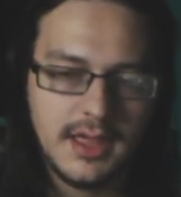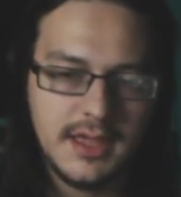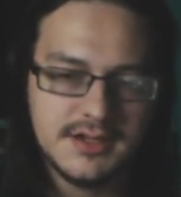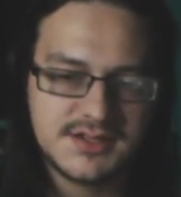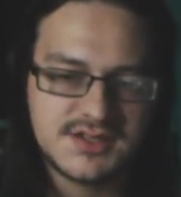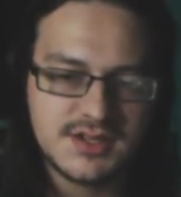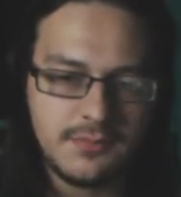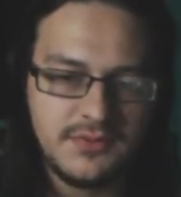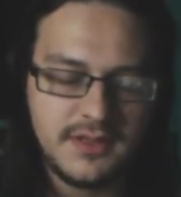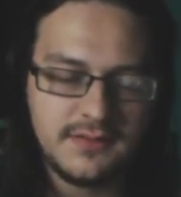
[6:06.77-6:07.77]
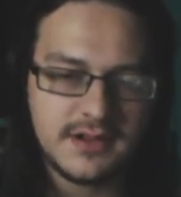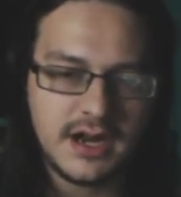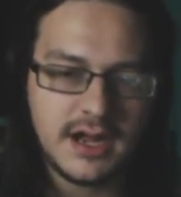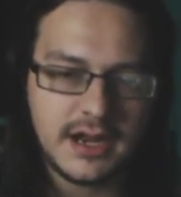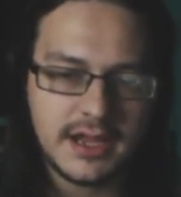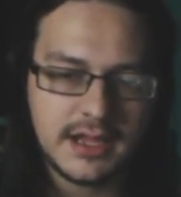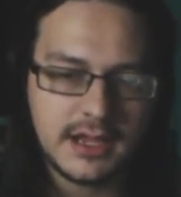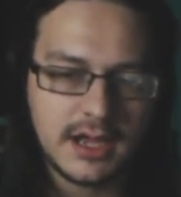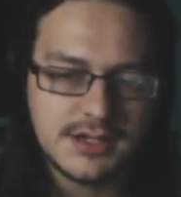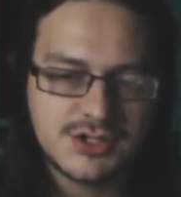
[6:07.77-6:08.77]
it's something that I
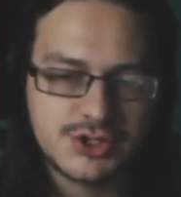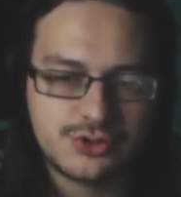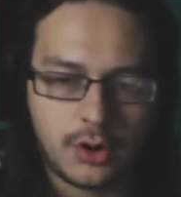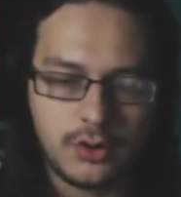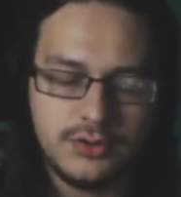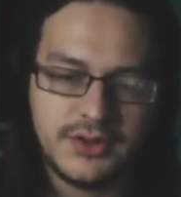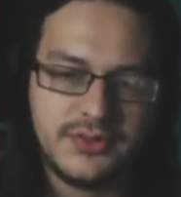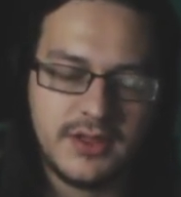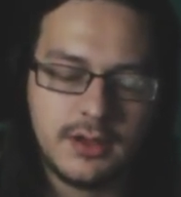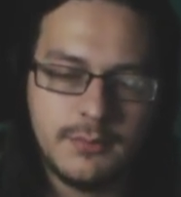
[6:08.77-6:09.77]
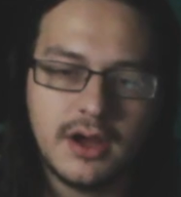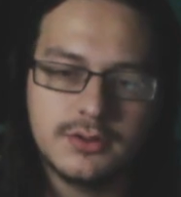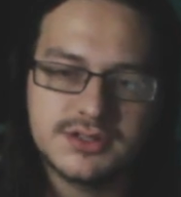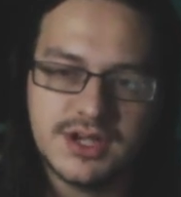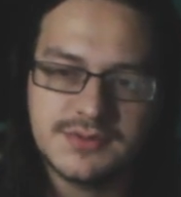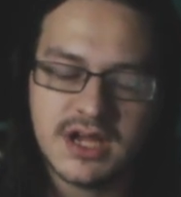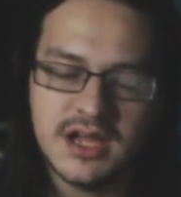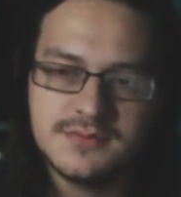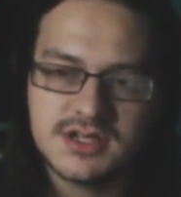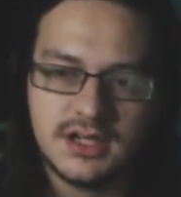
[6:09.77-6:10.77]
I struggle to think about
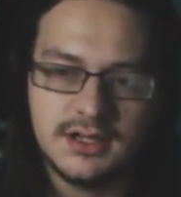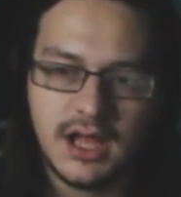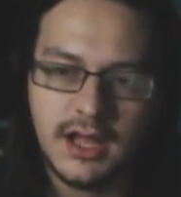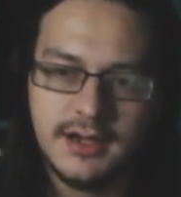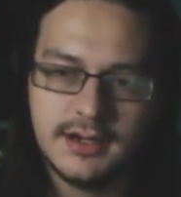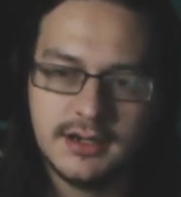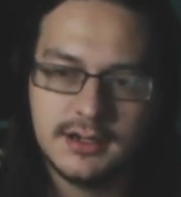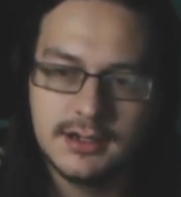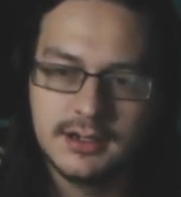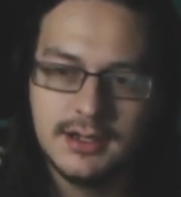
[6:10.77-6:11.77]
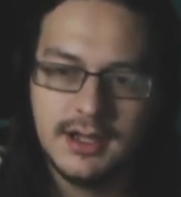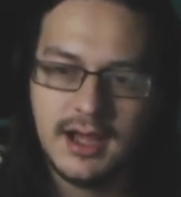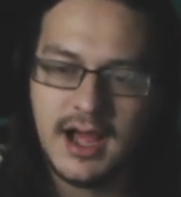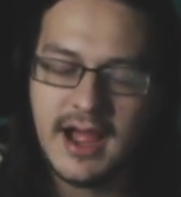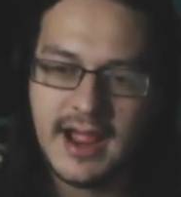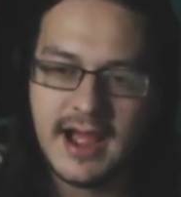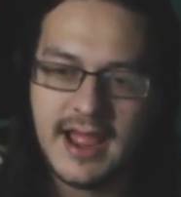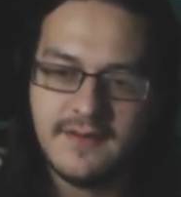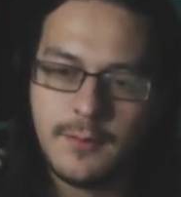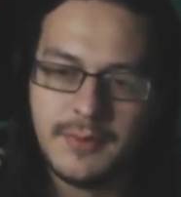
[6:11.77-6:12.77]
sometimes a lot. I I
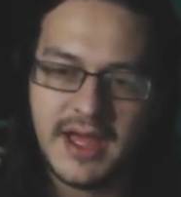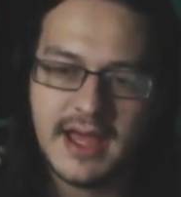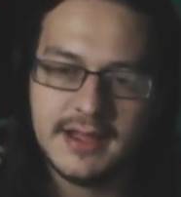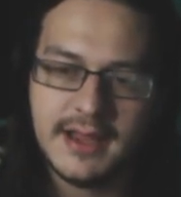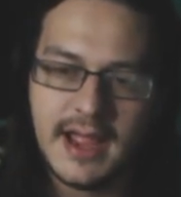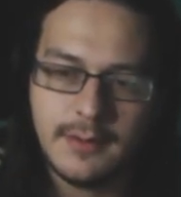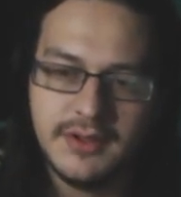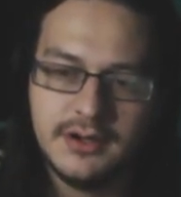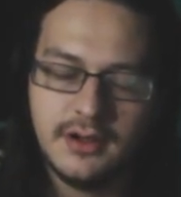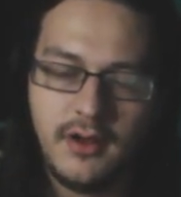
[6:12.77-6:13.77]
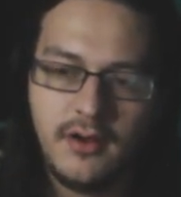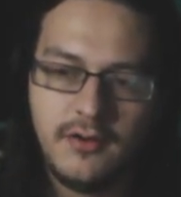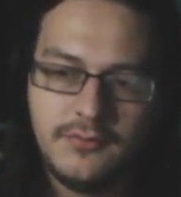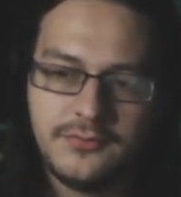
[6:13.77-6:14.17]
have a bad habit of,